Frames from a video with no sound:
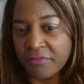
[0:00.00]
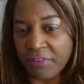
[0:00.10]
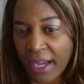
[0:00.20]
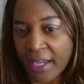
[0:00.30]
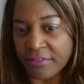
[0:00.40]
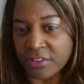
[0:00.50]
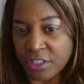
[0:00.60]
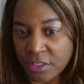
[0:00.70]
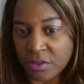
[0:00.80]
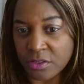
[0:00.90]
5
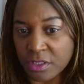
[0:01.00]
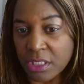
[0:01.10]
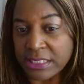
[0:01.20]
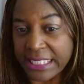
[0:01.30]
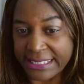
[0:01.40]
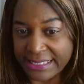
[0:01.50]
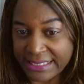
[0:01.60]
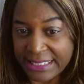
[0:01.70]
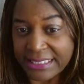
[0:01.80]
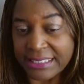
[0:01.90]
years is a
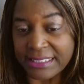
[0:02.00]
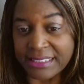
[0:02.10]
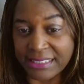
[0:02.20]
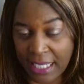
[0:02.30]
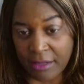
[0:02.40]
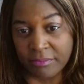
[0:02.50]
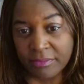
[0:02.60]
seasoned SAP,